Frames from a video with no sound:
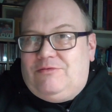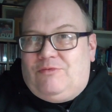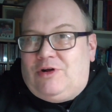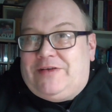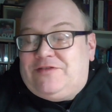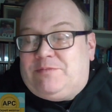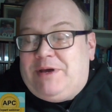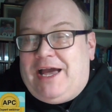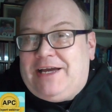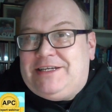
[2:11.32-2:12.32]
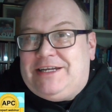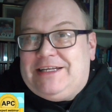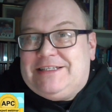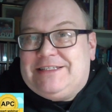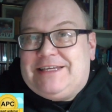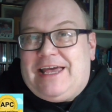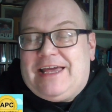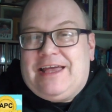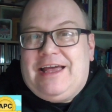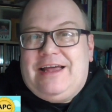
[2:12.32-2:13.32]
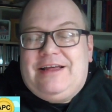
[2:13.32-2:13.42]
What levels of PI do you need to take?